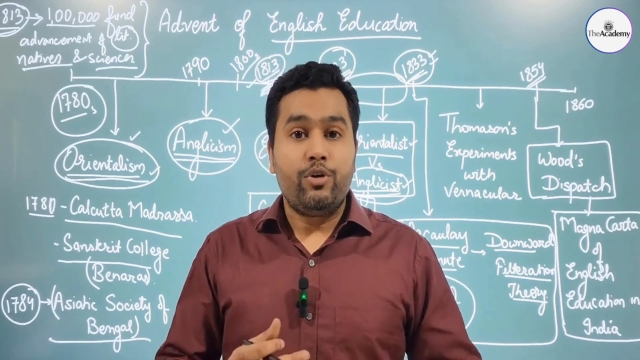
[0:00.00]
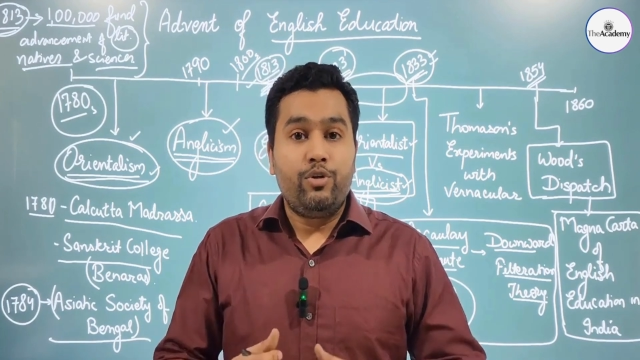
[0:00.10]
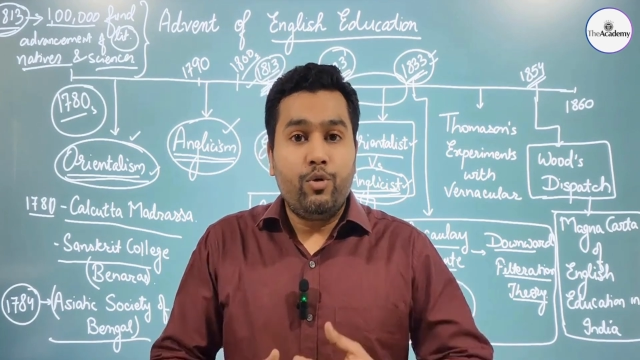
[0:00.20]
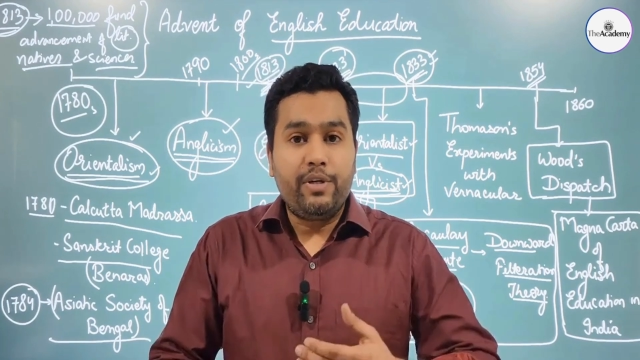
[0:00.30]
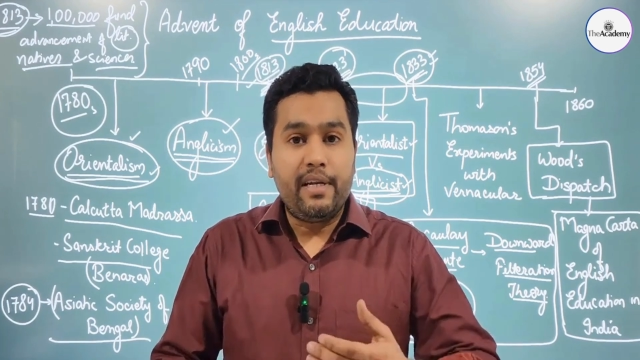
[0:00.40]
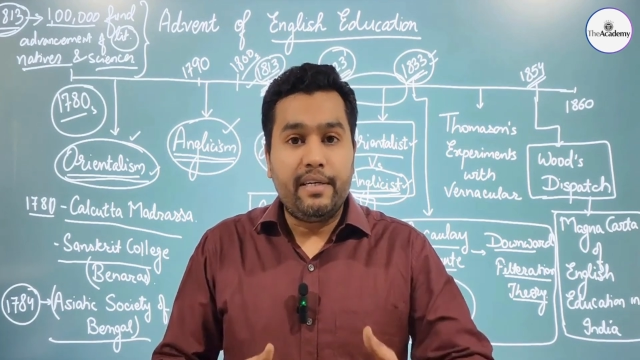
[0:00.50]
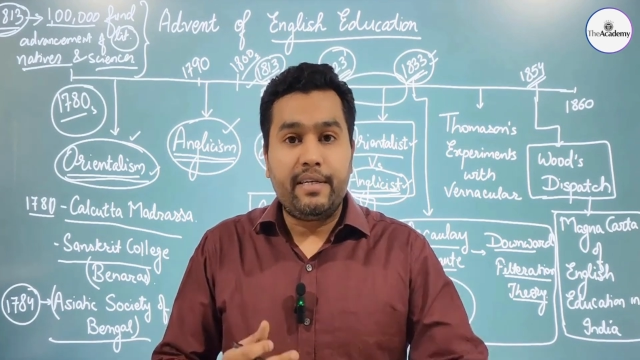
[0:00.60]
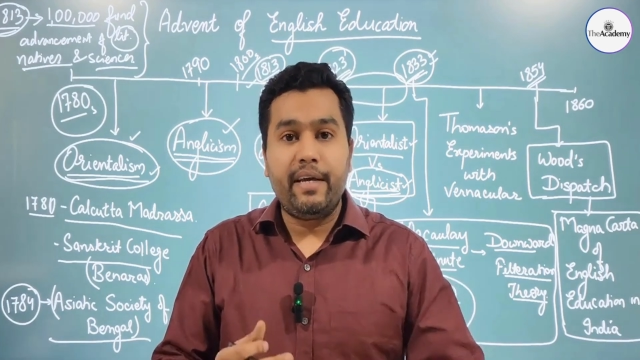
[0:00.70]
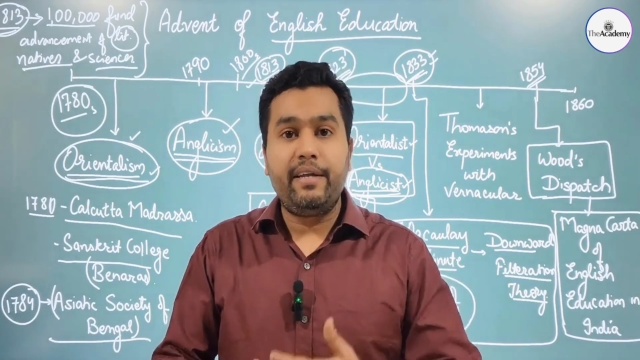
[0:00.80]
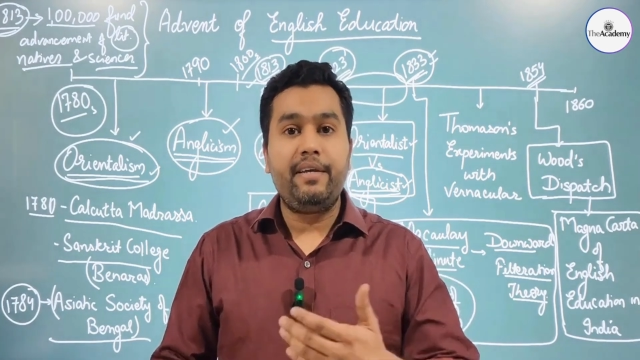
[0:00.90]

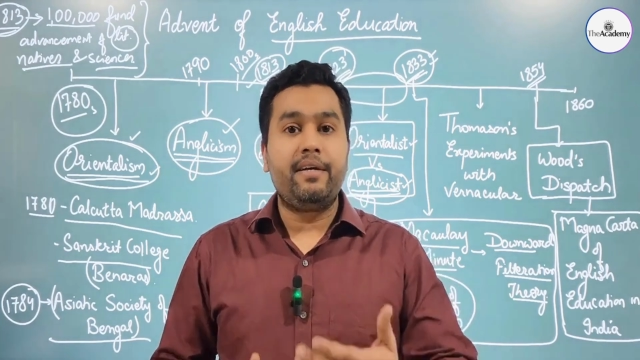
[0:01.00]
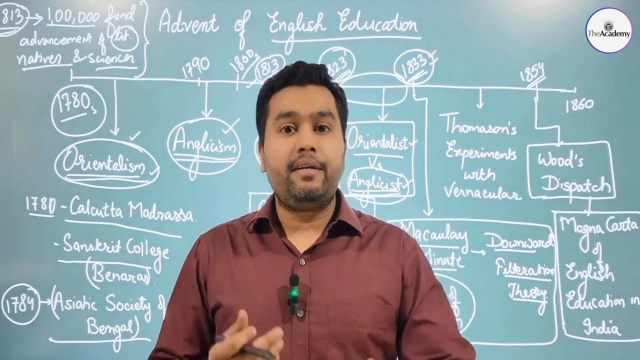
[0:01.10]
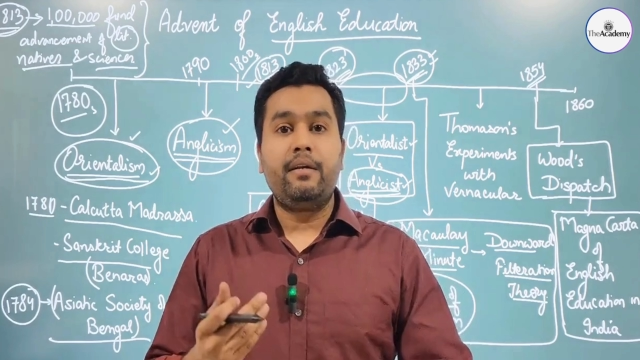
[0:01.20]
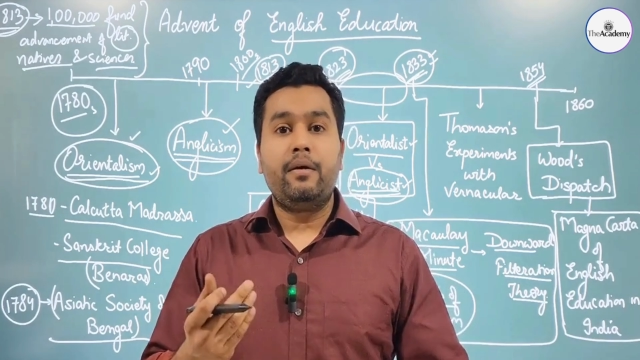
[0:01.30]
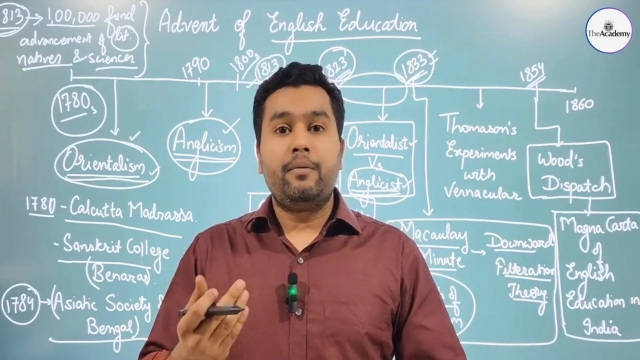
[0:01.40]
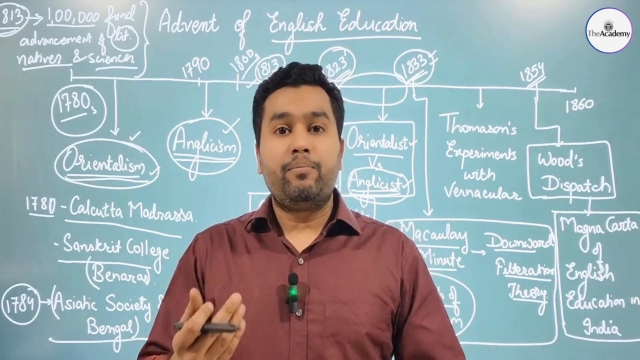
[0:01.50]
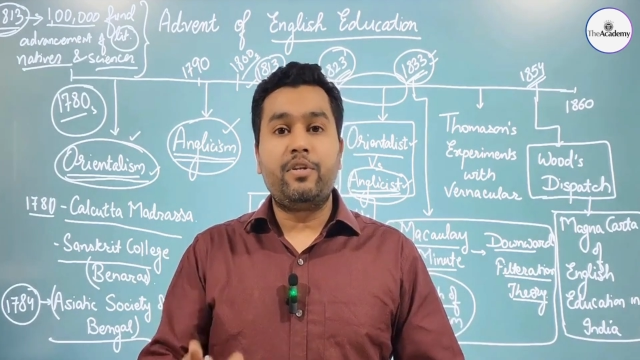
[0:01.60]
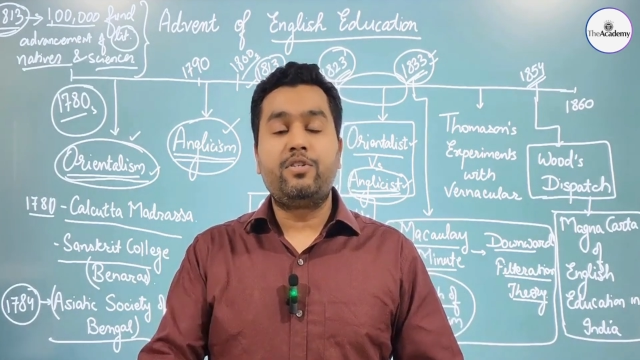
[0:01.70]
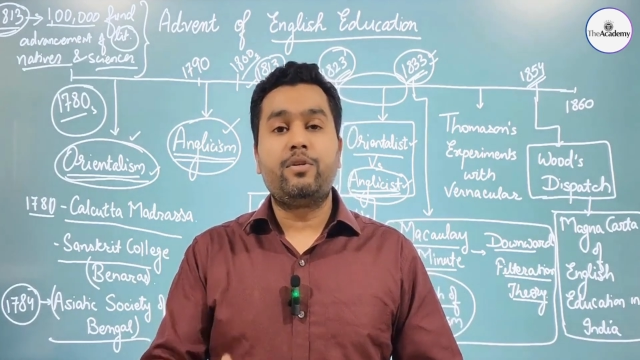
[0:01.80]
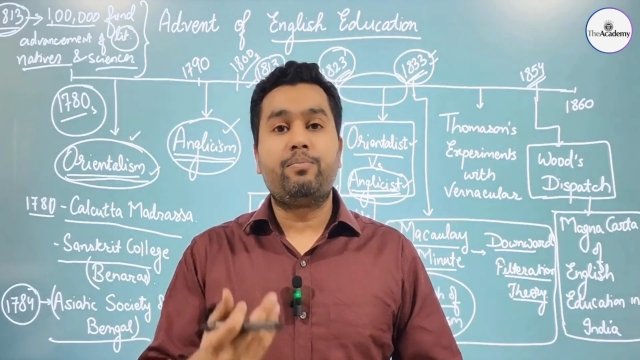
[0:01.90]
utilitarian
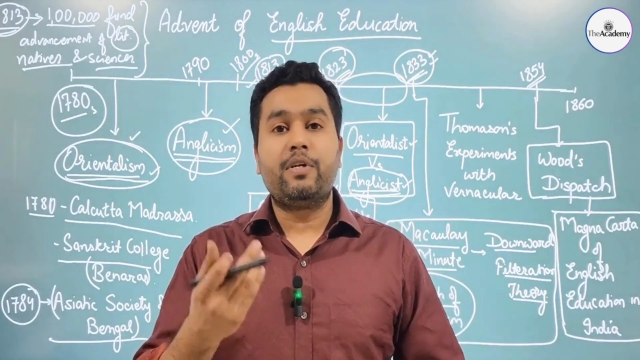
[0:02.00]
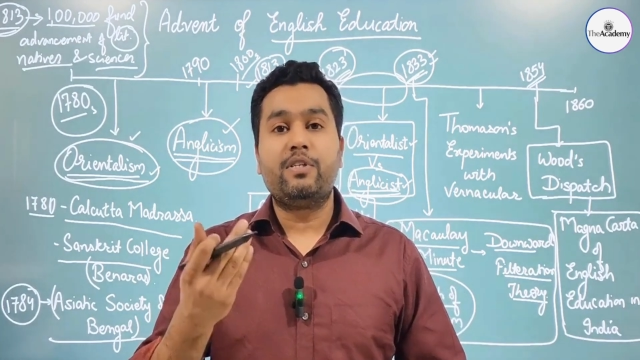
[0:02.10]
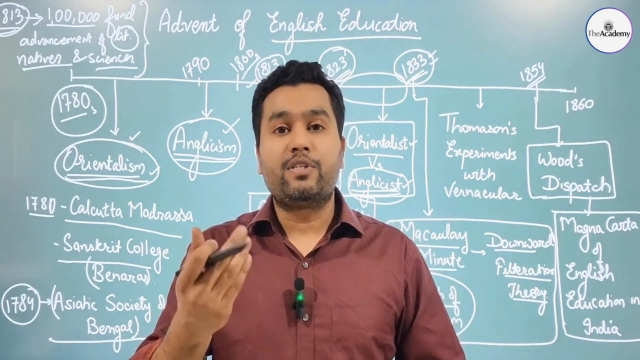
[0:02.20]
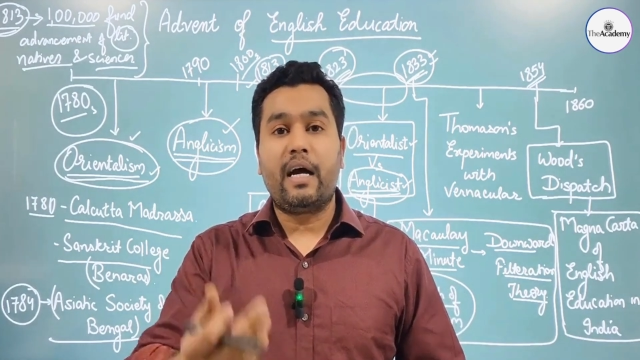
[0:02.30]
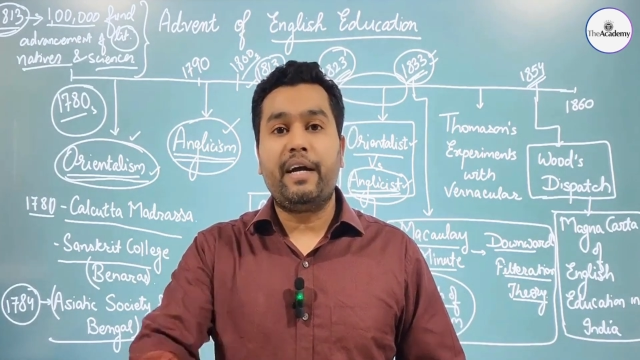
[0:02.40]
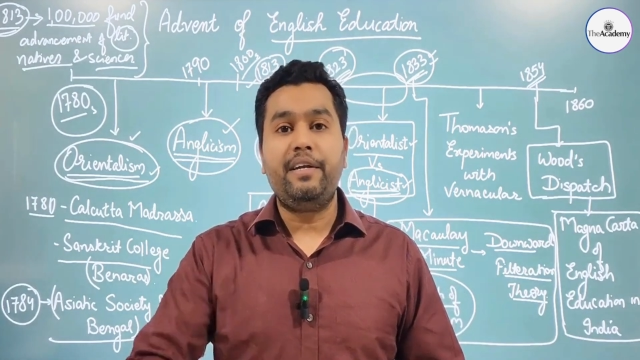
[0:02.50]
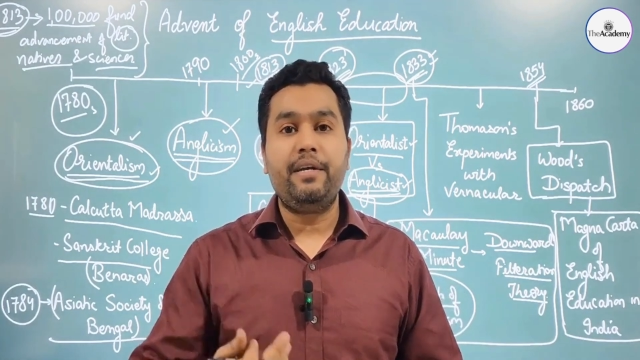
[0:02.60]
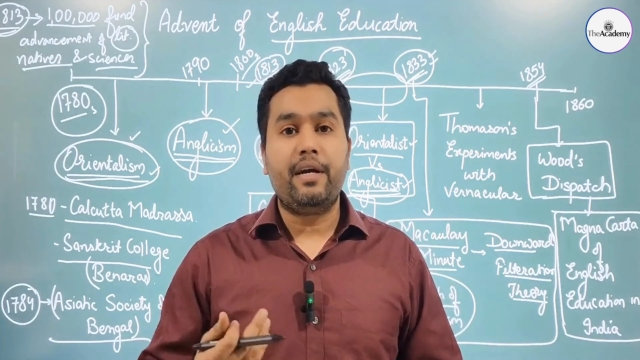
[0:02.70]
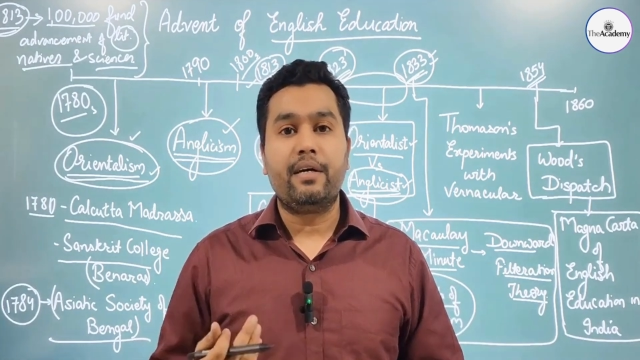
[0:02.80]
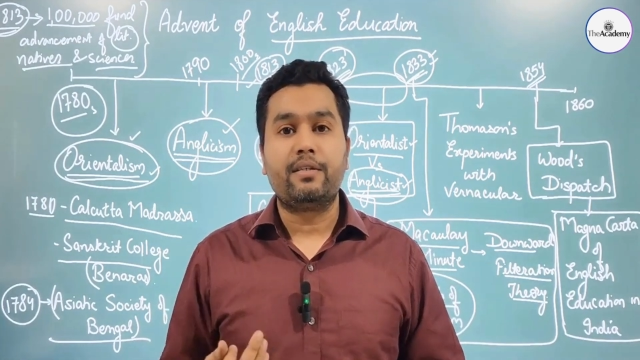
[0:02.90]
principles,
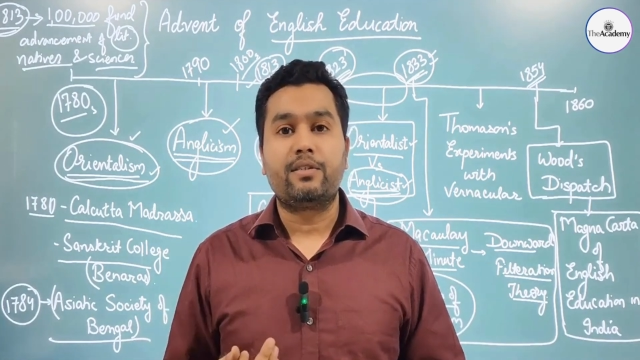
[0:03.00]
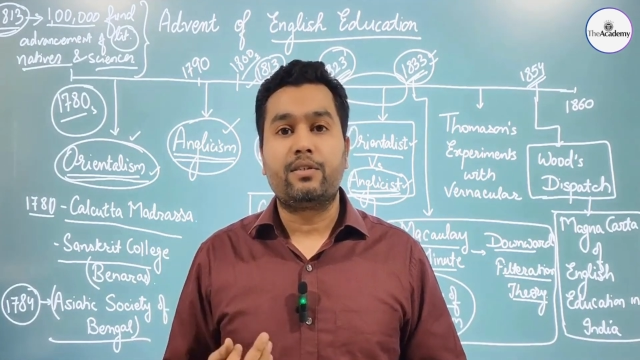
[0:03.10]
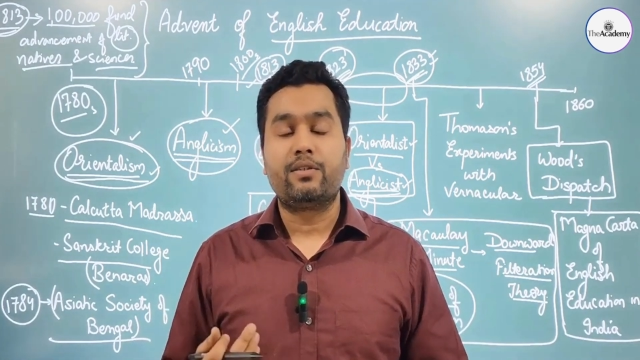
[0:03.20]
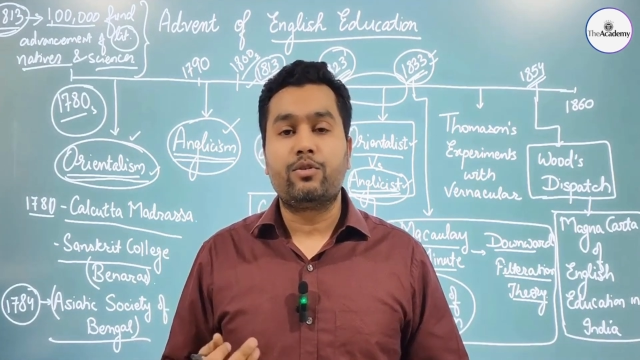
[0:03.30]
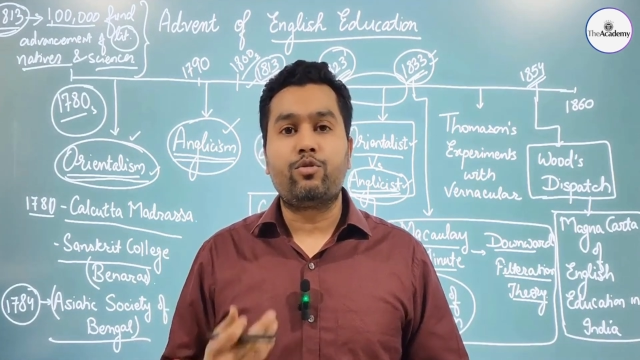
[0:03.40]
ideas,